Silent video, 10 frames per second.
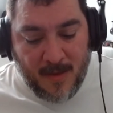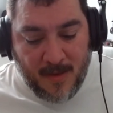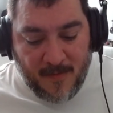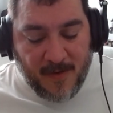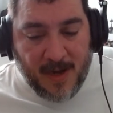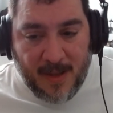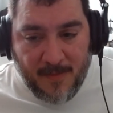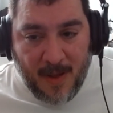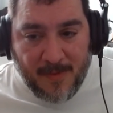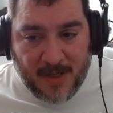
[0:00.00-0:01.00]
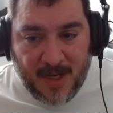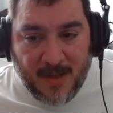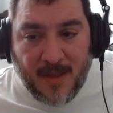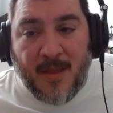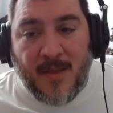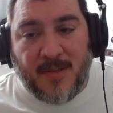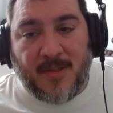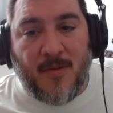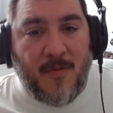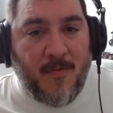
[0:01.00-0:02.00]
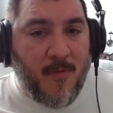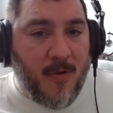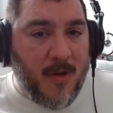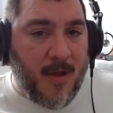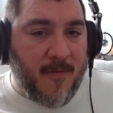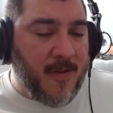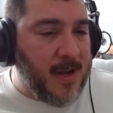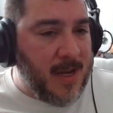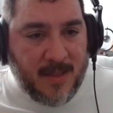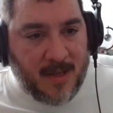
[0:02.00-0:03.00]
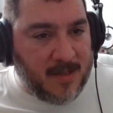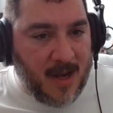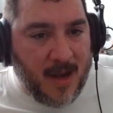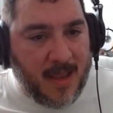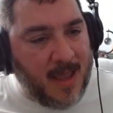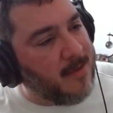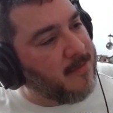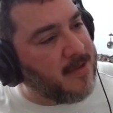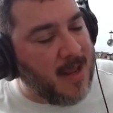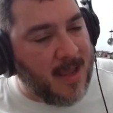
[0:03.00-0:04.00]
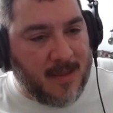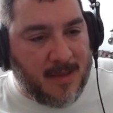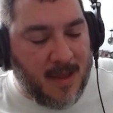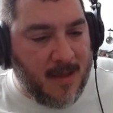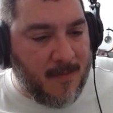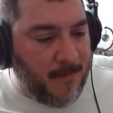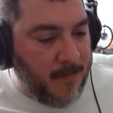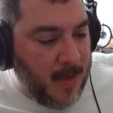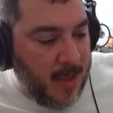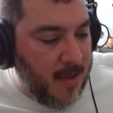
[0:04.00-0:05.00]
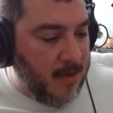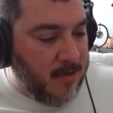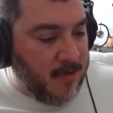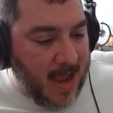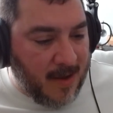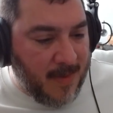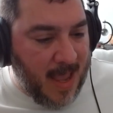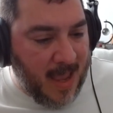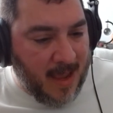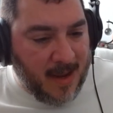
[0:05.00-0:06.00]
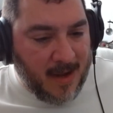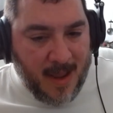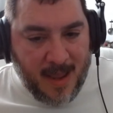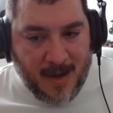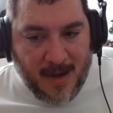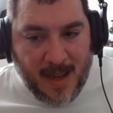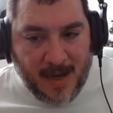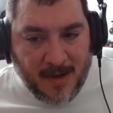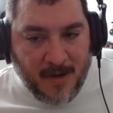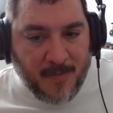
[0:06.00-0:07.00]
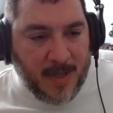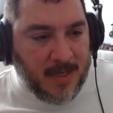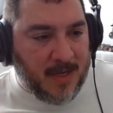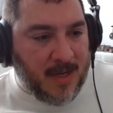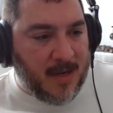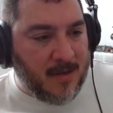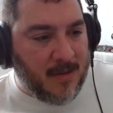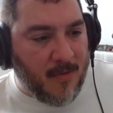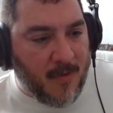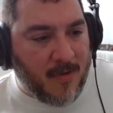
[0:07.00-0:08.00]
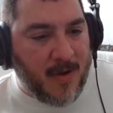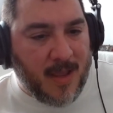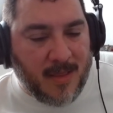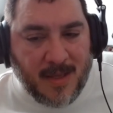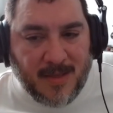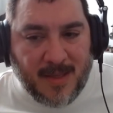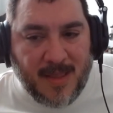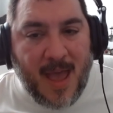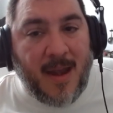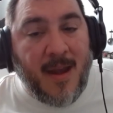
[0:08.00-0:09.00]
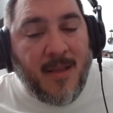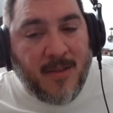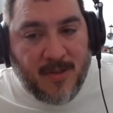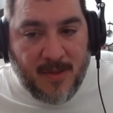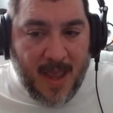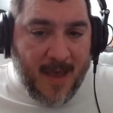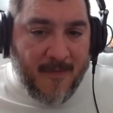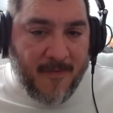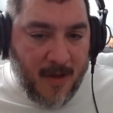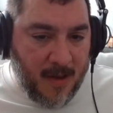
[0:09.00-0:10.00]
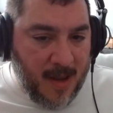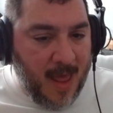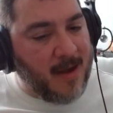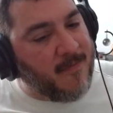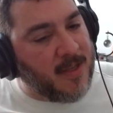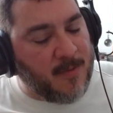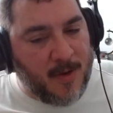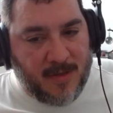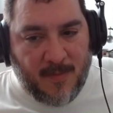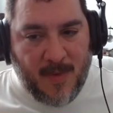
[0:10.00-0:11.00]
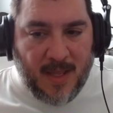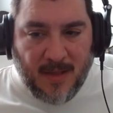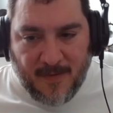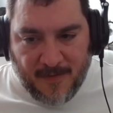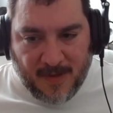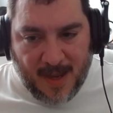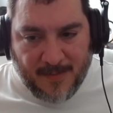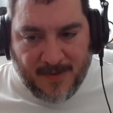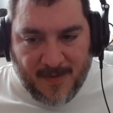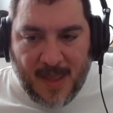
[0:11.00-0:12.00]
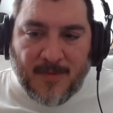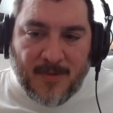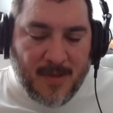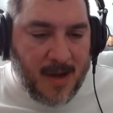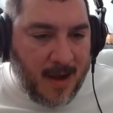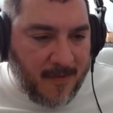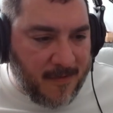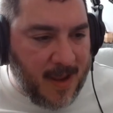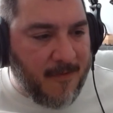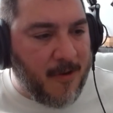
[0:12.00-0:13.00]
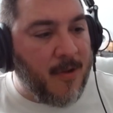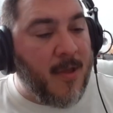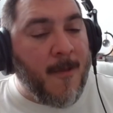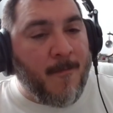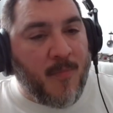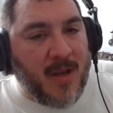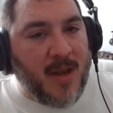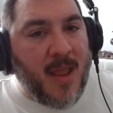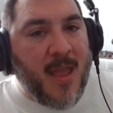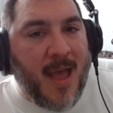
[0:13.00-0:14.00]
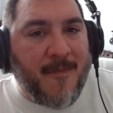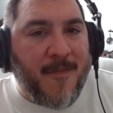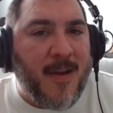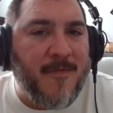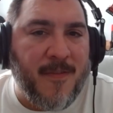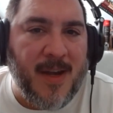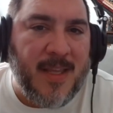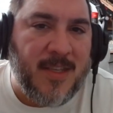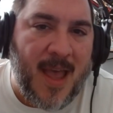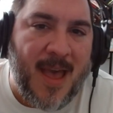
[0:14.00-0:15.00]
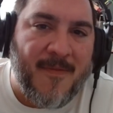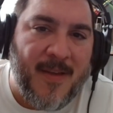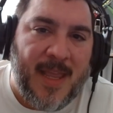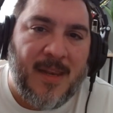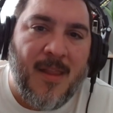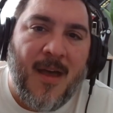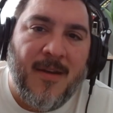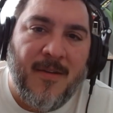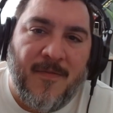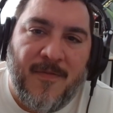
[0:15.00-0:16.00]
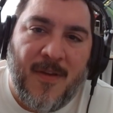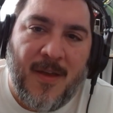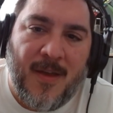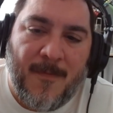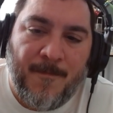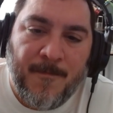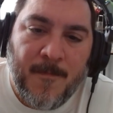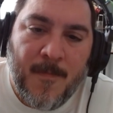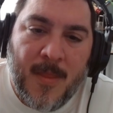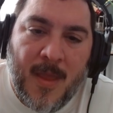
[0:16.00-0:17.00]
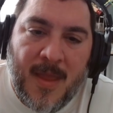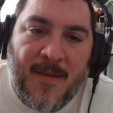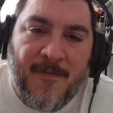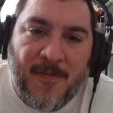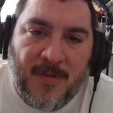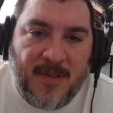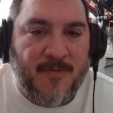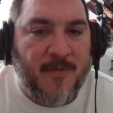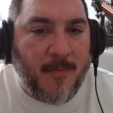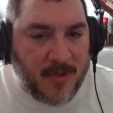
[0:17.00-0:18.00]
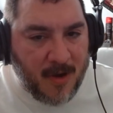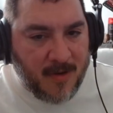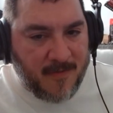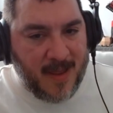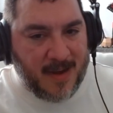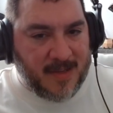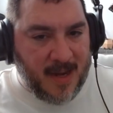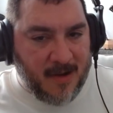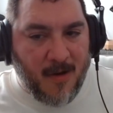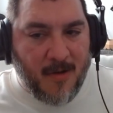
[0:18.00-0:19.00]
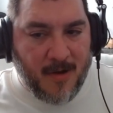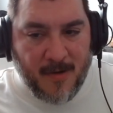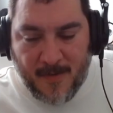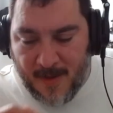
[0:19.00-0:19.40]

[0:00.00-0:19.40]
Free League Publishing. So Free League does a lot of games like Dragonbane and Alien RPG and The One Ring and things like that. So they have a lot of experience in making different types of games with a lot of flavor. But I find Free League to have a lot of influence from dark fantasy and horror.